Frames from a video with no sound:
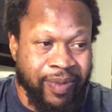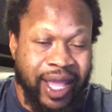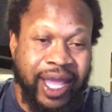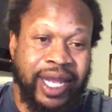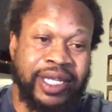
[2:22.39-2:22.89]

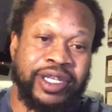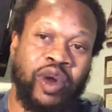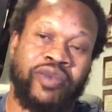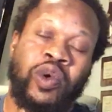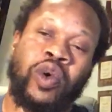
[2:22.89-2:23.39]
And, you
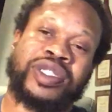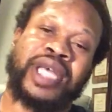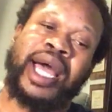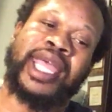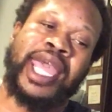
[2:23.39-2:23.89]
know, of course,
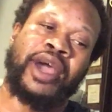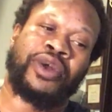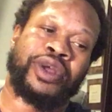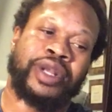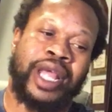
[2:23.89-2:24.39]
I
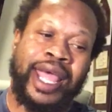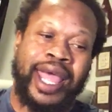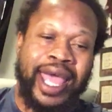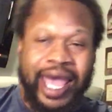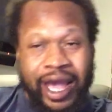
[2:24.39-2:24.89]
countered,
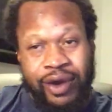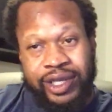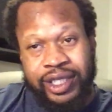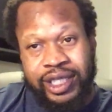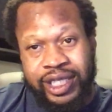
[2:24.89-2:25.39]
how
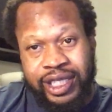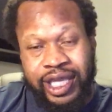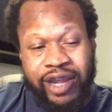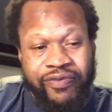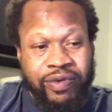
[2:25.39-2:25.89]
can the
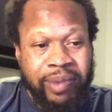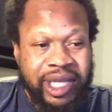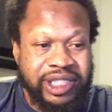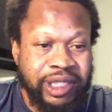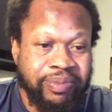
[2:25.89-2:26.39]

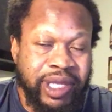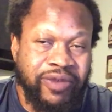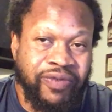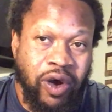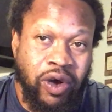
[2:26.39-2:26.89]
information be
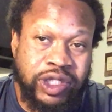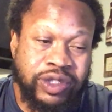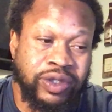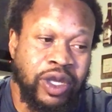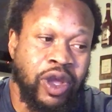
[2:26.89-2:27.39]

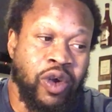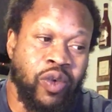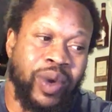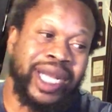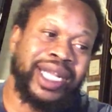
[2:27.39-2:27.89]
false
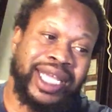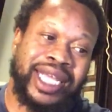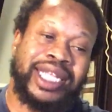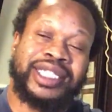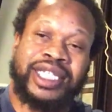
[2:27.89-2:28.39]
when
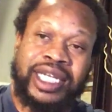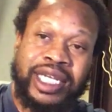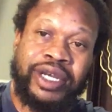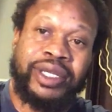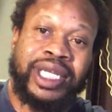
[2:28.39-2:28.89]
it is
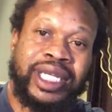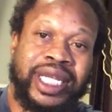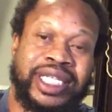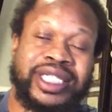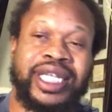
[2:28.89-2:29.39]
clearly
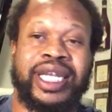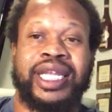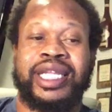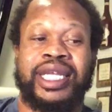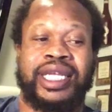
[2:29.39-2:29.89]
listed
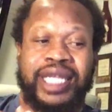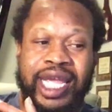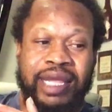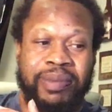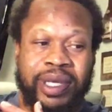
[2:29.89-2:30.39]
in the
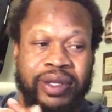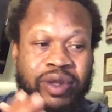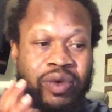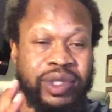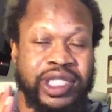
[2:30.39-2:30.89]
indictment
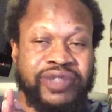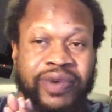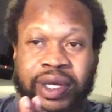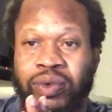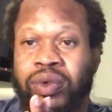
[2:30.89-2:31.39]
on this
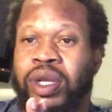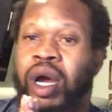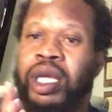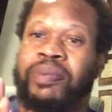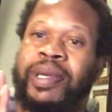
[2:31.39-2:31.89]
federal
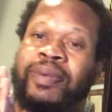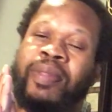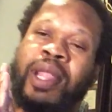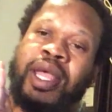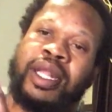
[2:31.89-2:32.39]
document
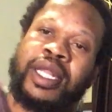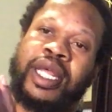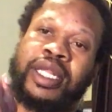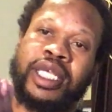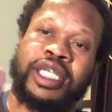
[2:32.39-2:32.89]

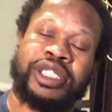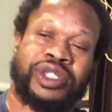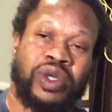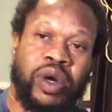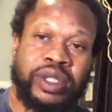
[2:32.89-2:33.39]
that these
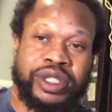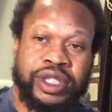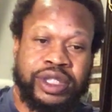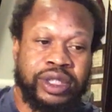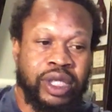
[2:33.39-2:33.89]

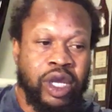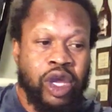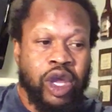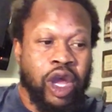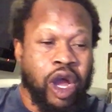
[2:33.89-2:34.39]
charges
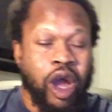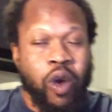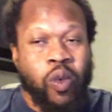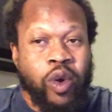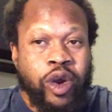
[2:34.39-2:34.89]

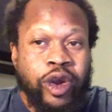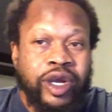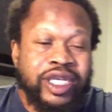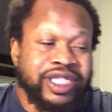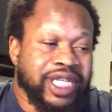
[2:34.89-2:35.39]

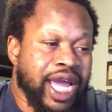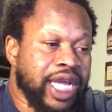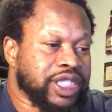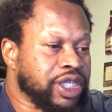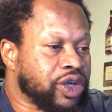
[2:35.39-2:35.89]
were
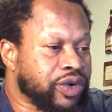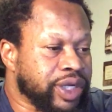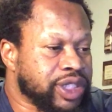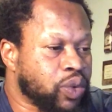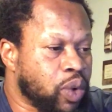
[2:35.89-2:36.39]
assigned to
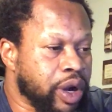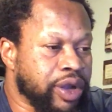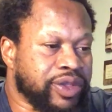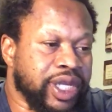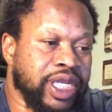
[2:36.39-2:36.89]
Chris
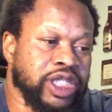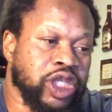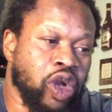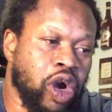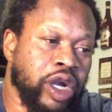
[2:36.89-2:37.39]
Worth, and
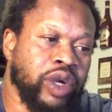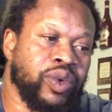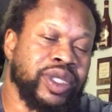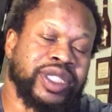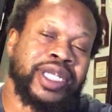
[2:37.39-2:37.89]
his lawyer
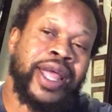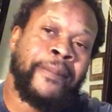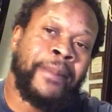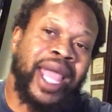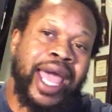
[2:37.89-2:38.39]
was
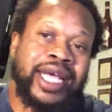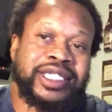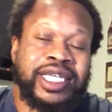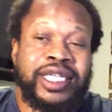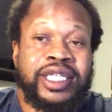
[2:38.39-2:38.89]

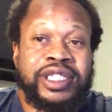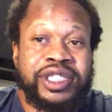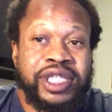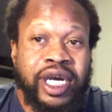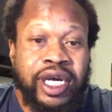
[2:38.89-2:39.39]
asking the
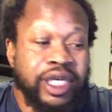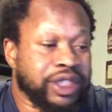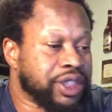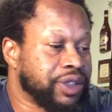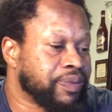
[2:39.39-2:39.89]

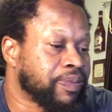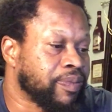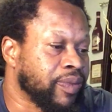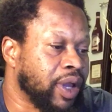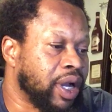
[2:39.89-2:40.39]
judge,
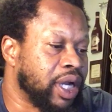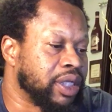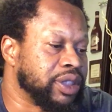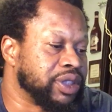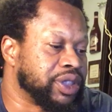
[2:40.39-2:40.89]

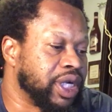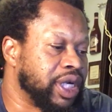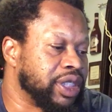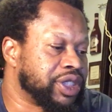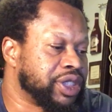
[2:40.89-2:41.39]

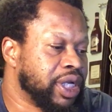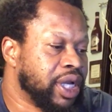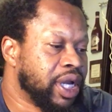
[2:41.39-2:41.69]
Judge